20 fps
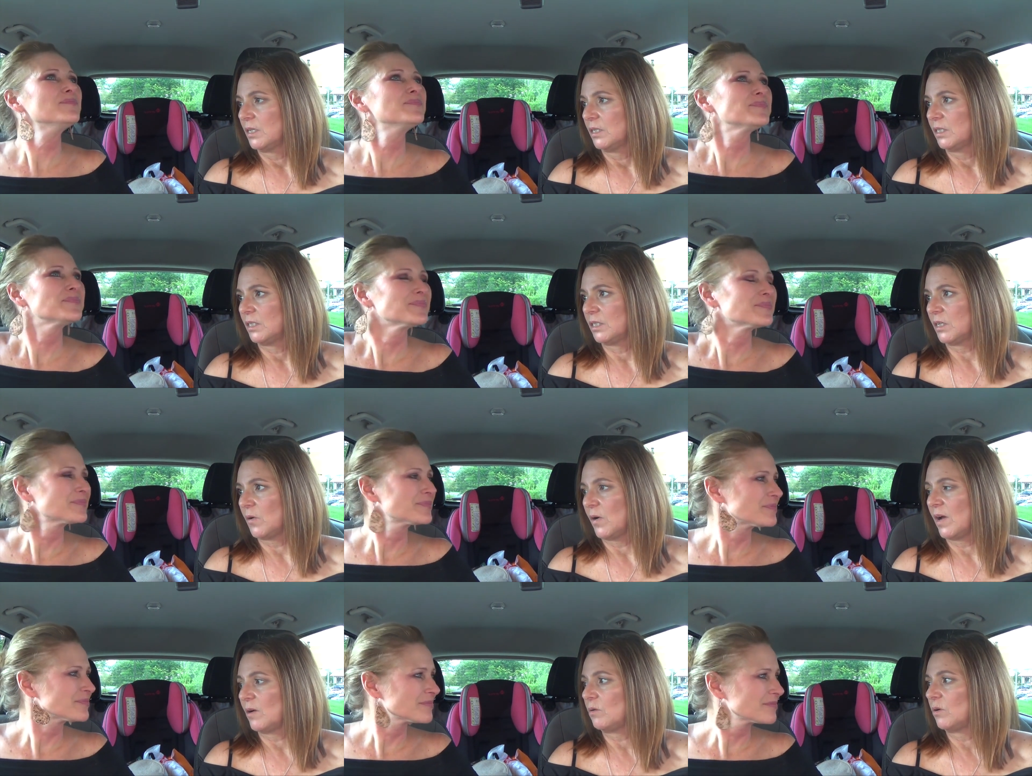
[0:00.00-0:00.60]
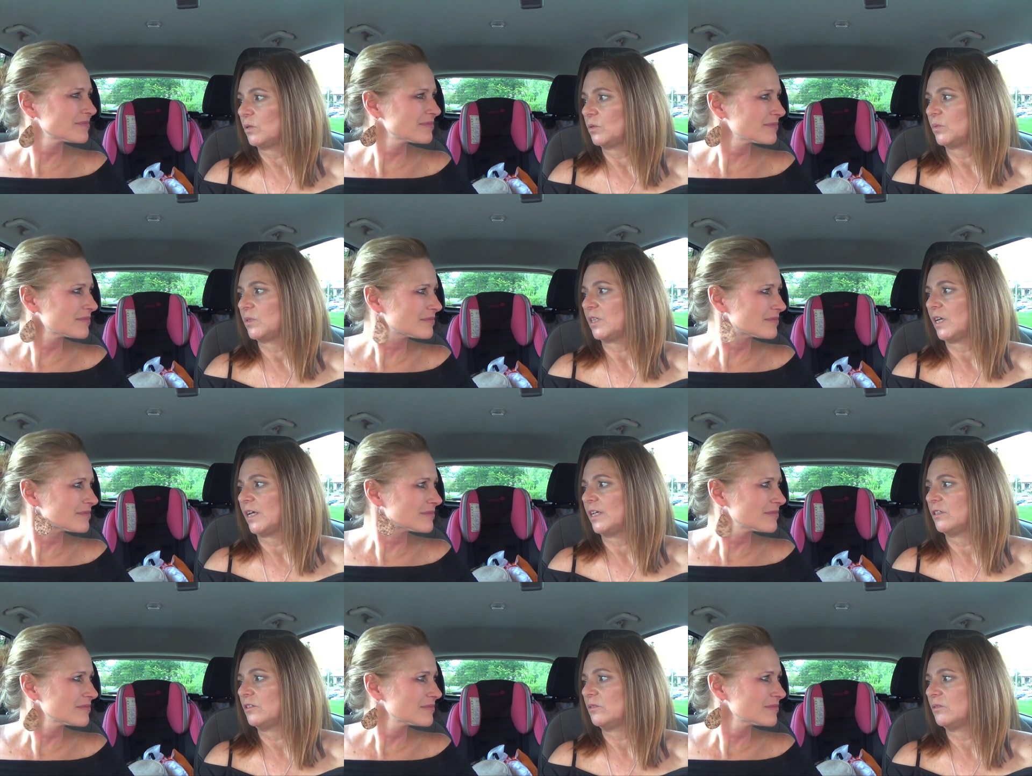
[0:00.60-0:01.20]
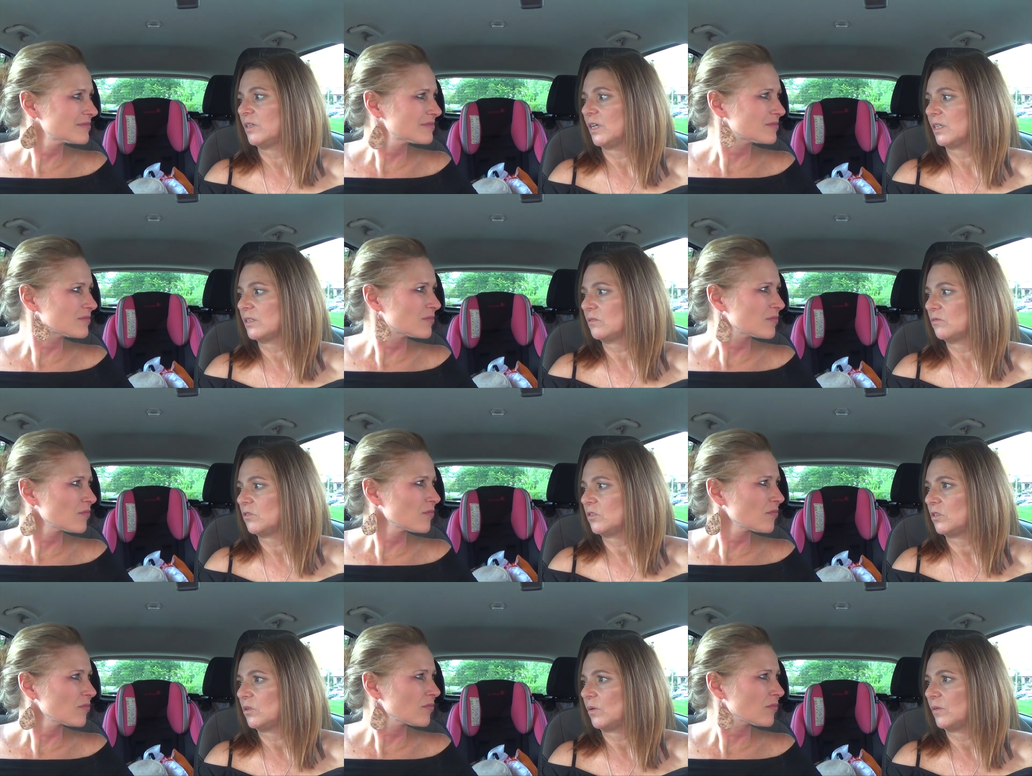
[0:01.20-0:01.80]
Speaker 1: So how old was I in
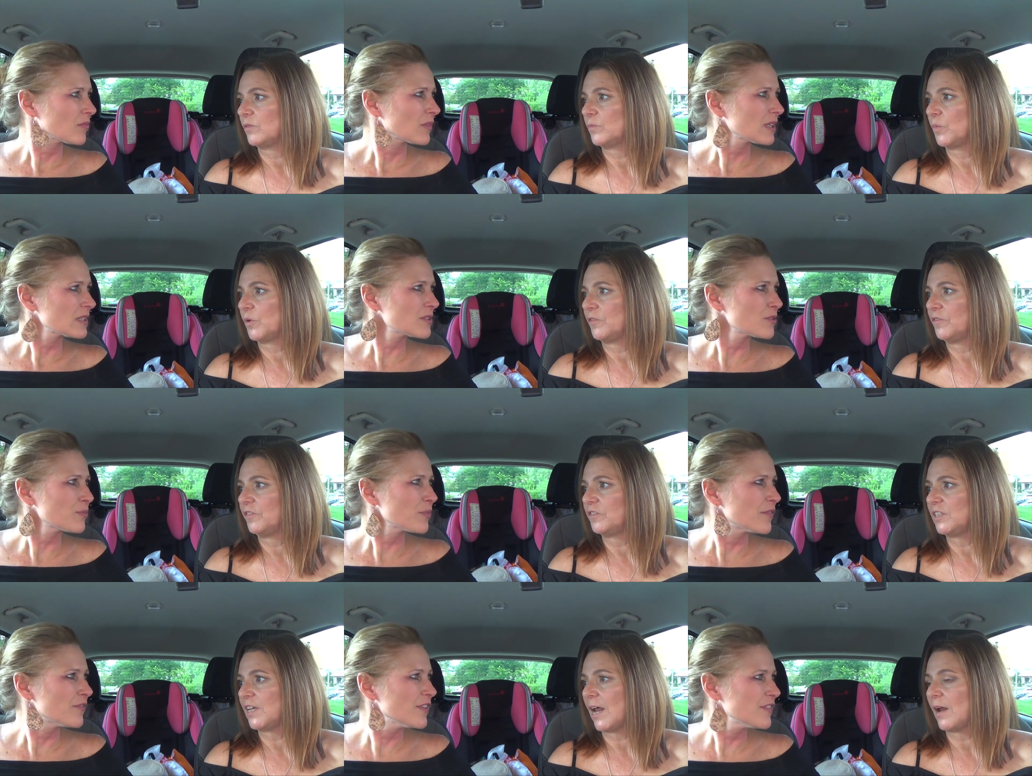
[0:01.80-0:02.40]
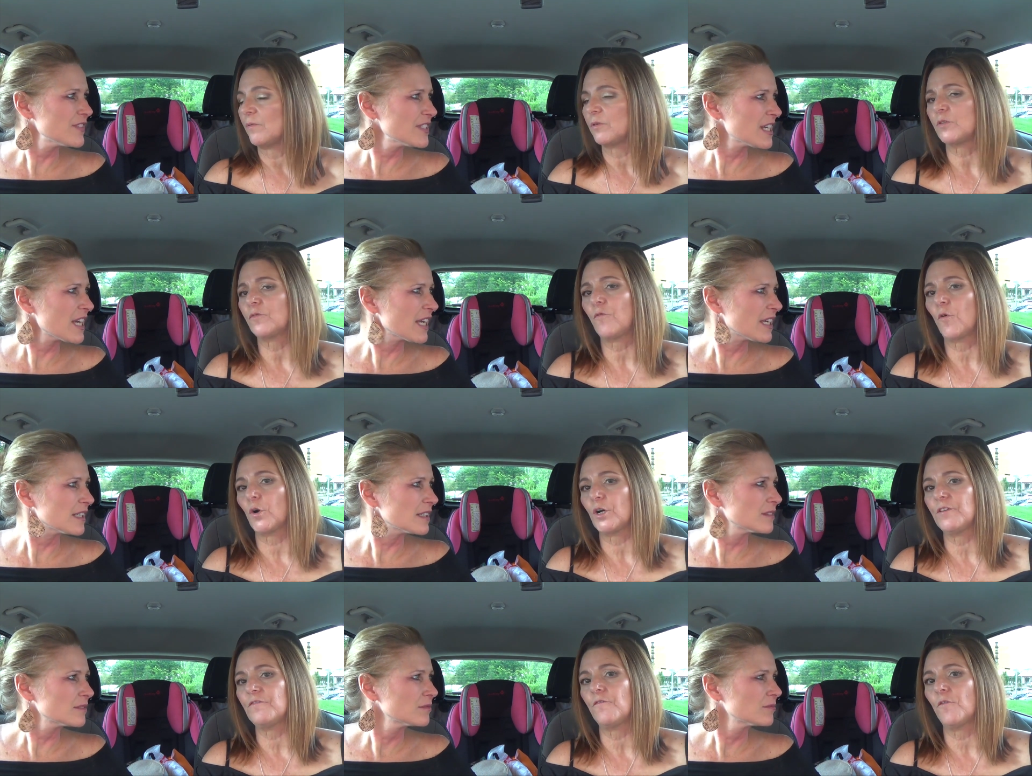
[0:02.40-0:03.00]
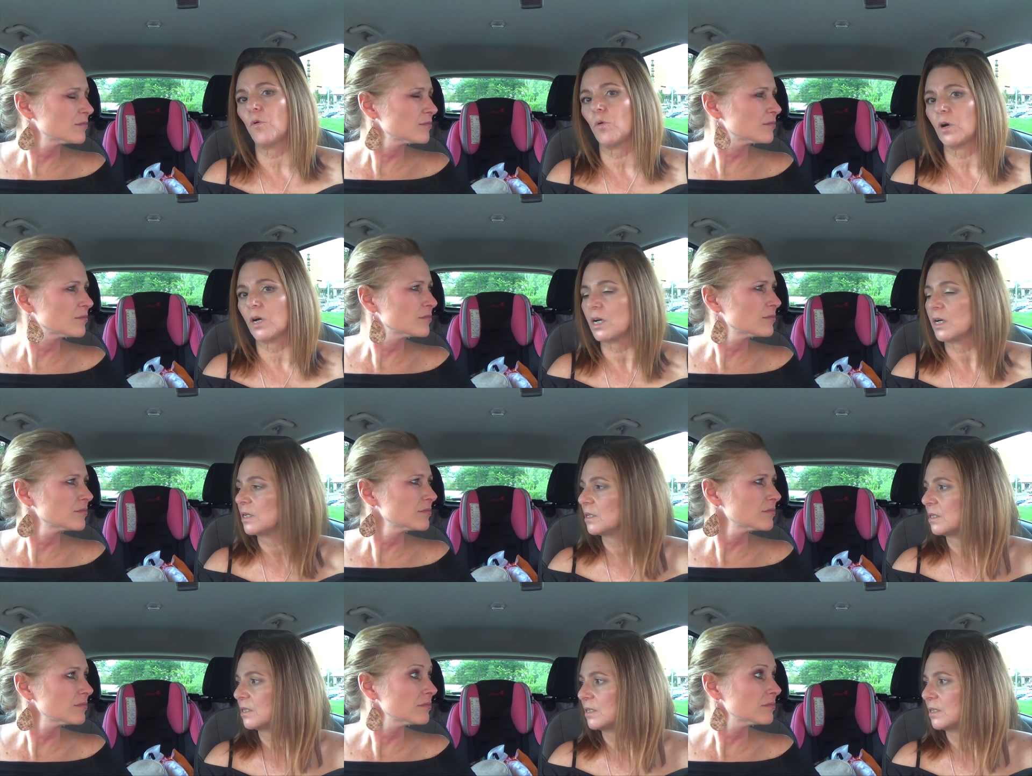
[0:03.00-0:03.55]
2002? I was born 50, I was 44.